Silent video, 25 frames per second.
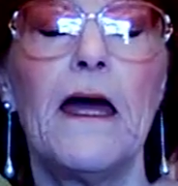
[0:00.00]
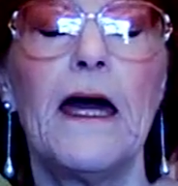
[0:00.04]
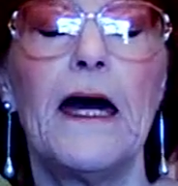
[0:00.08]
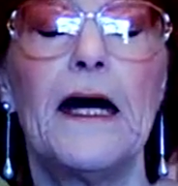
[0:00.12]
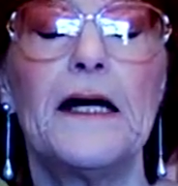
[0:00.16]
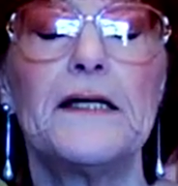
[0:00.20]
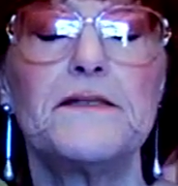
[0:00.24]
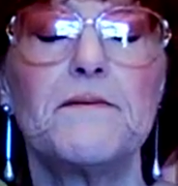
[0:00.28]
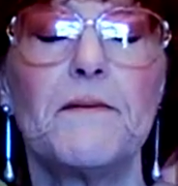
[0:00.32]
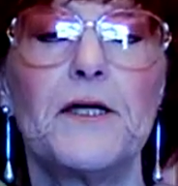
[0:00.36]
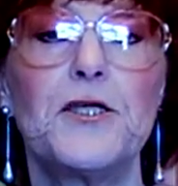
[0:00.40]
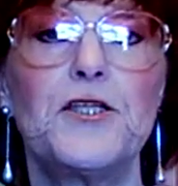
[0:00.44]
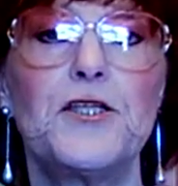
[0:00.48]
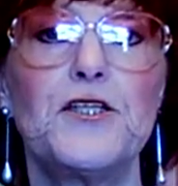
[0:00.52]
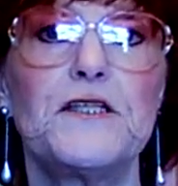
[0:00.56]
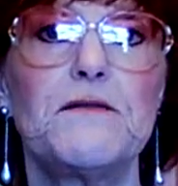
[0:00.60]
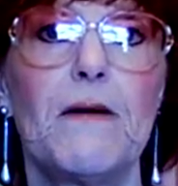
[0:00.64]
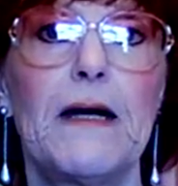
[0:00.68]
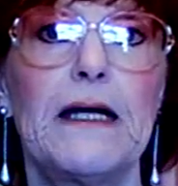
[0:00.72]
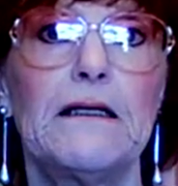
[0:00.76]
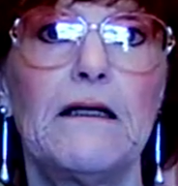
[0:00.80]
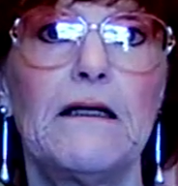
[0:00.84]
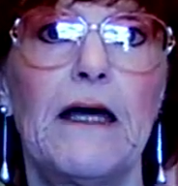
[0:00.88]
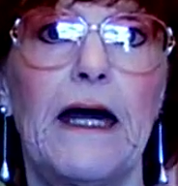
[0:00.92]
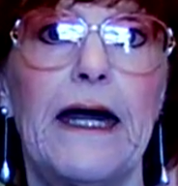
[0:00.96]
as much as
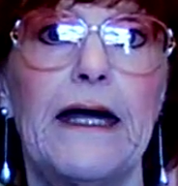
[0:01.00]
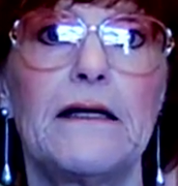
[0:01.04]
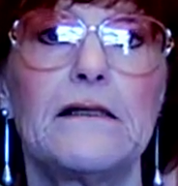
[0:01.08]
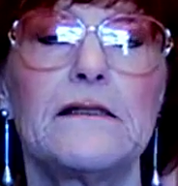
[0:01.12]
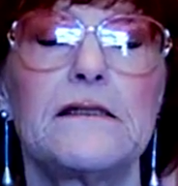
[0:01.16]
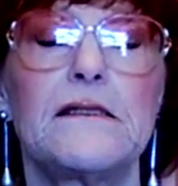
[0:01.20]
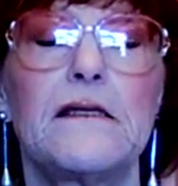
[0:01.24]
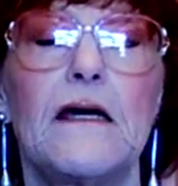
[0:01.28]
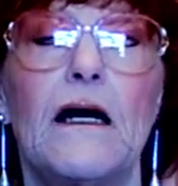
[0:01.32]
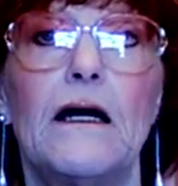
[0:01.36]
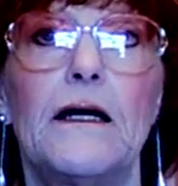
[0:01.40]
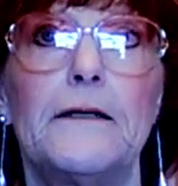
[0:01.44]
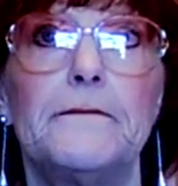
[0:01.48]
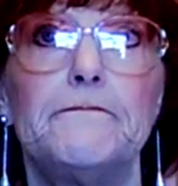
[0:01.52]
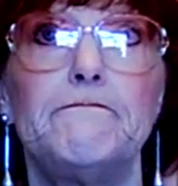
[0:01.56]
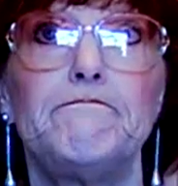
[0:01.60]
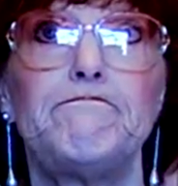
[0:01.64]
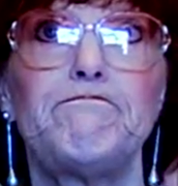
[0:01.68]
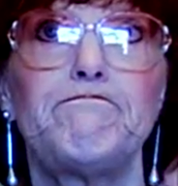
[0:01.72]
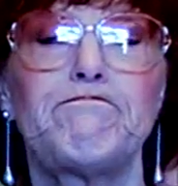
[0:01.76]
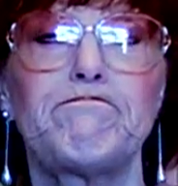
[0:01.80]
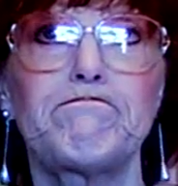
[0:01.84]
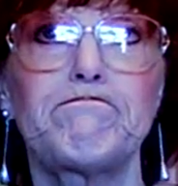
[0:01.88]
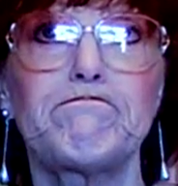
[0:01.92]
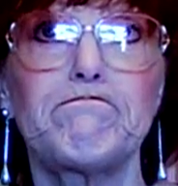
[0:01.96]
my legs.
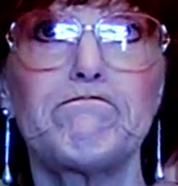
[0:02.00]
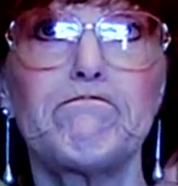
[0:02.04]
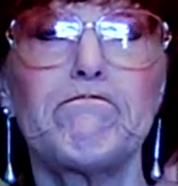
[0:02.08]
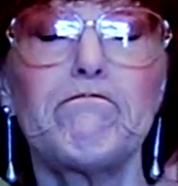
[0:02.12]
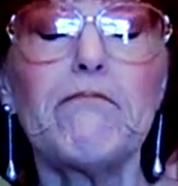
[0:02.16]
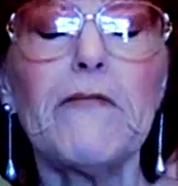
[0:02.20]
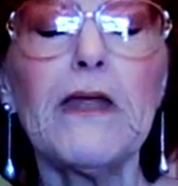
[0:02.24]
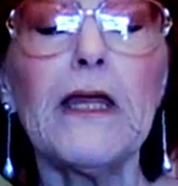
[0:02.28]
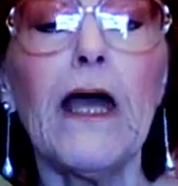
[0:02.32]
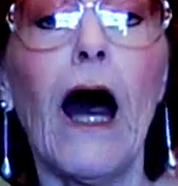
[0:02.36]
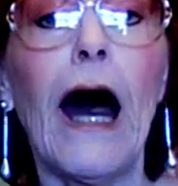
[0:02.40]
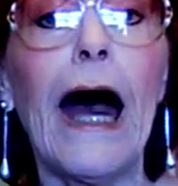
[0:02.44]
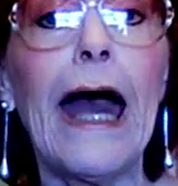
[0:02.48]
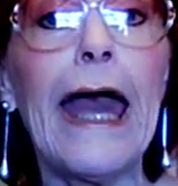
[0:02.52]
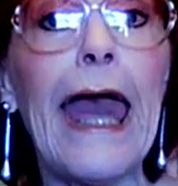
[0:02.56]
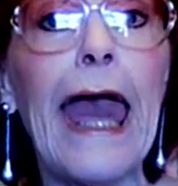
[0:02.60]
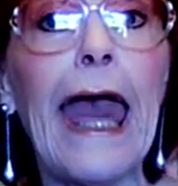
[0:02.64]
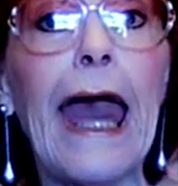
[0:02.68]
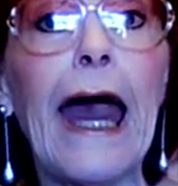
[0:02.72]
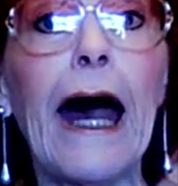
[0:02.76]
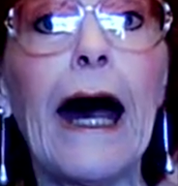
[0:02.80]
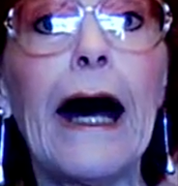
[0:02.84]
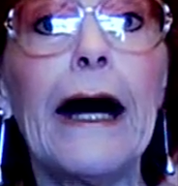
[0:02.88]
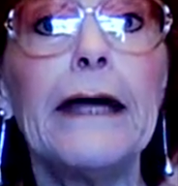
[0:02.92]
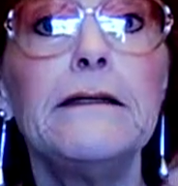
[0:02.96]
I
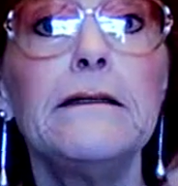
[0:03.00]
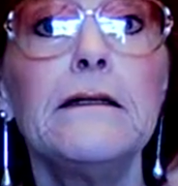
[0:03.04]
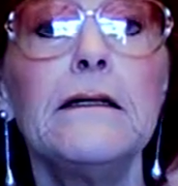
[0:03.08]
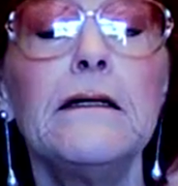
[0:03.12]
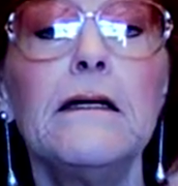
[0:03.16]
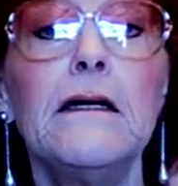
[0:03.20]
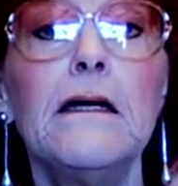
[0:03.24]
had